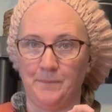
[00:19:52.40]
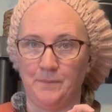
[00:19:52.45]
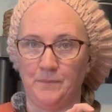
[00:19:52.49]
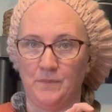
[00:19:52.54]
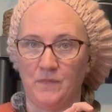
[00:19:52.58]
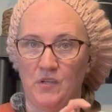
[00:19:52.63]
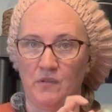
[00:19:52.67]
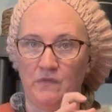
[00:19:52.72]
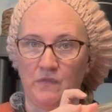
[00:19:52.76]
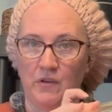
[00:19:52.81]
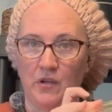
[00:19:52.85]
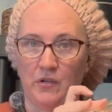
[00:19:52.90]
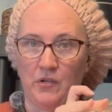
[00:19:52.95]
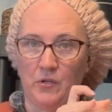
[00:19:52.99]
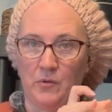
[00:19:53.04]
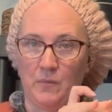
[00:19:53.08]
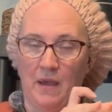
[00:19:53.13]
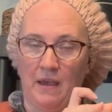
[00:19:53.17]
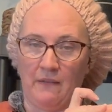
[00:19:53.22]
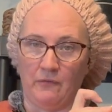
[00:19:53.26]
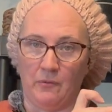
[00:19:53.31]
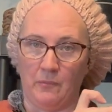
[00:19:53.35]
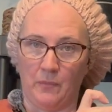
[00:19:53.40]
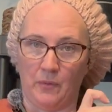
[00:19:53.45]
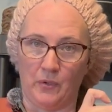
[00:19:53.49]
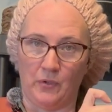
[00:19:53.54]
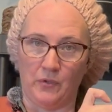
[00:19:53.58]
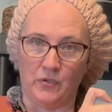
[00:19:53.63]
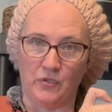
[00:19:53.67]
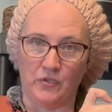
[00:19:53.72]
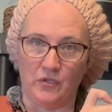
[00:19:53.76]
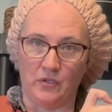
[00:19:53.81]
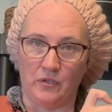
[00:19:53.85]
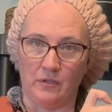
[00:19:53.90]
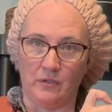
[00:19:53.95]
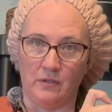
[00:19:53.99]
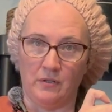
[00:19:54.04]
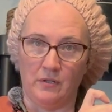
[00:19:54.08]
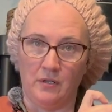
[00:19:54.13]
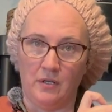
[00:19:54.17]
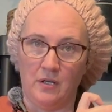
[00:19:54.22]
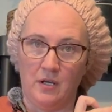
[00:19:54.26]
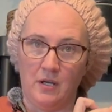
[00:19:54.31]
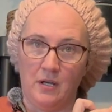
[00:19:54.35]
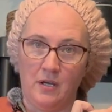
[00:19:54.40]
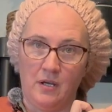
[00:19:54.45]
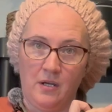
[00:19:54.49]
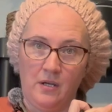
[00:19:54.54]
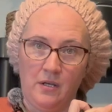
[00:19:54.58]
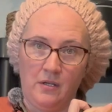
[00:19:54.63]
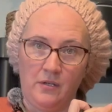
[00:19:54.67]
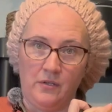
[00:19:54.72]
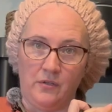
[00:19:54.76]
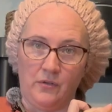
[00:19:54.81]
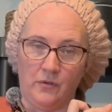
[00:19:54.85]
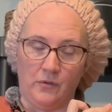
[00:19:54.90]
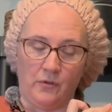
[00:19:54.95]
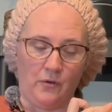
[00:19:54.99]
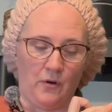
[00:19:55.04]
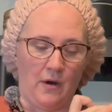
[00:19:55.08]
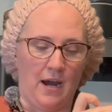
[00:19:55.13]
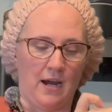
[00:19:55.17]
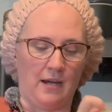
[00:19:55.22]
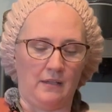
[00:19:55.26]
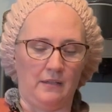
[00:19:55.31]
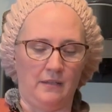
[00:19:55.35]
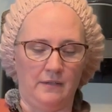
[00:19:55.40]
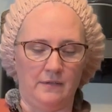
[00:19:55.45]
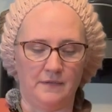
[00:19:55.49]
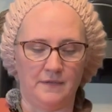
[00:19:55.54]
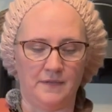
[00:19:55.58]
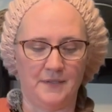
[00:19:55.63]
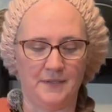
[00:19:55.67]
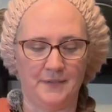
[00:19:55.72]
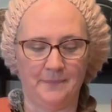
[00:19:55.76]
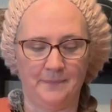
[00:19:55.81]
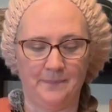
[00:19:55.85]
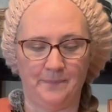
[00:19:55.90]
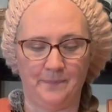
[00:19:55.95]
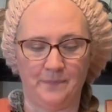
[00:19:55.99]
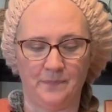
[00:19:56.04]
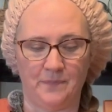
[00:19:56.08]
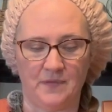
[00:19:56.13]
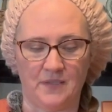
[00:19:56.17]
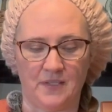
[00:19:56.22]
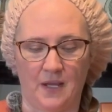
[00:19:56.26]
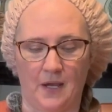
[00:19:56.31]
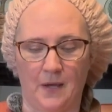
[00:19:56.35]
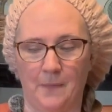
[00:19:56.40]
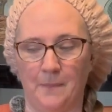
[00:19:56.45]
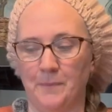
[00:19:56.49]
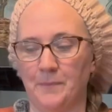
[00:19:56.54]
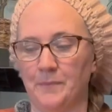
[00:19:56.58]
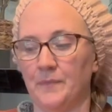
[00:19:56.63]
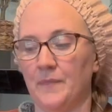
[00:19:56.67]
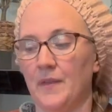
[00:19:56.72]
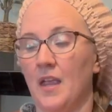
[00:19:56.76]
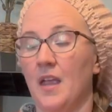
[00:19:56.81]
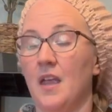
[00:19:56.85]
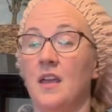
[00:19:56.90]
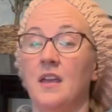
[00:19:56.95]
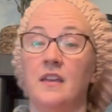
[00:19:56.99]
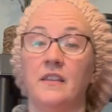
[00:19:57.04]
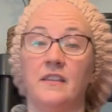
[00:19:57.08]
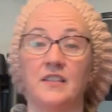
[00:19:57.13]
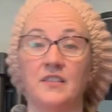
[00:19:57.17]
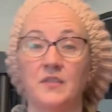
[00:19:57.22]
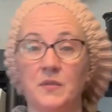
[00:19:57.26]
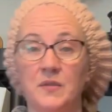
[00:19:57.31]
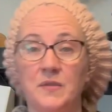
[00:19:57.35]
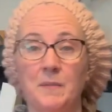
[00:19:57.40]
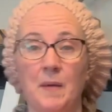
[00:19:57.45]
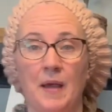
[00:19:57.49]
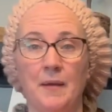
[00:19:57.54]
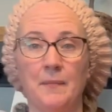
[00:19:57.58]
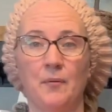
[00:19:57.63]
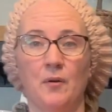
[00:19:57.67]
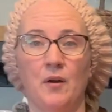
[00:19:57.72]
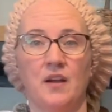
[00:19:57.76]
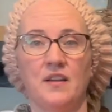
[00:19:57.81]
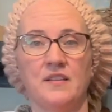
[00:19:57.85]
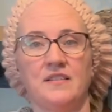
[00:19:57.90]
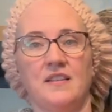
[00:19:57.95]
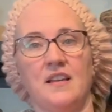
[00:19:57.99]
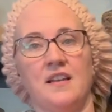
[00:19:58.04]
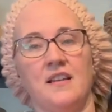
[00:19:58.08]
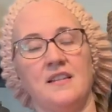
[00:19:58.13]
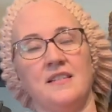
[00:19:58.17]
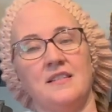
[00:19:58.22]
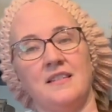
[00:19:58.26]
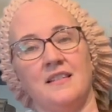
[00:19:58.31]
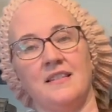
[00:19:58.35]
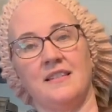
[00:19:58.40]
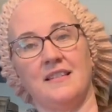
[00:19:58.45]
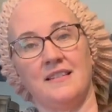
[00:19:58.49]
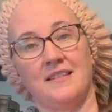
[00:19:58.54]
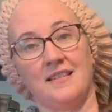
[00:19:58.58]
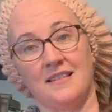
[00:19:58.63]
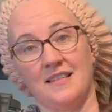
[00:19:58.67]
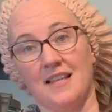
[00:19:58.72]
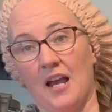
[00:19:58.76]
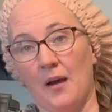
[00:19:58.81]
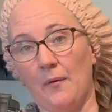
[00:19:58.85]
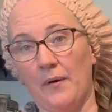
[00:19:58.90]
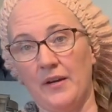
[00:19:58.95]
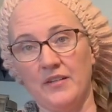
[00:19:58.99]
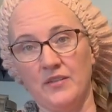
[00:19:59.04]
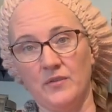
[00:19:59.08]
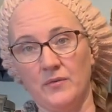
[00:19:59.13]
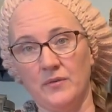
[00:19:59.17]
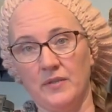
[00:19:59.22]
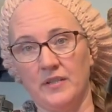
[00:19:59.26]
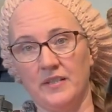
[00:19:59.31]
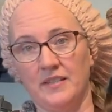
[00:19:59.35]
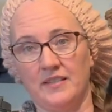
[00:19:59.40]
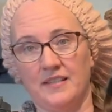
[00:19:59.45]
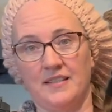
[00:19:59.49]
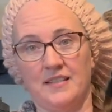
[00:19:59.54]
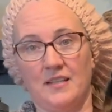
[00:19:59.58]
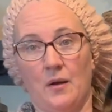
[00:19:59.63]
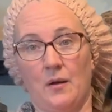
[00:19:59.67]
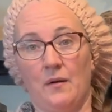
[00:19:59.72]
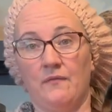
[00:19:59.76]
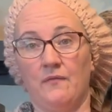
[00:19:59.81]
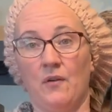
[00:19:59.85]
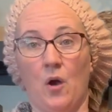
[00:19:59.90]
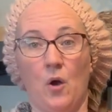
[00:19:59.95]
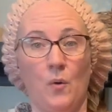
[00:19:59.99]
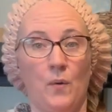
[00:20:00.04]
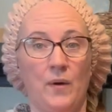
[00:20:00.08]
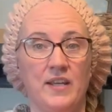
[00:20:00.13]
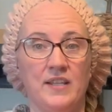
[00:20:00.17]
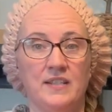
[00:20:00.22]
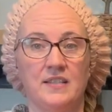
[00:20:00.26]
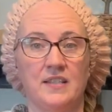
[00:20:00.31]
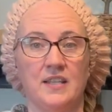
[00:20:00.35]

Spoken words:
you haven't burned your cracklings. So this was my process. This is how I do it. This is how I've always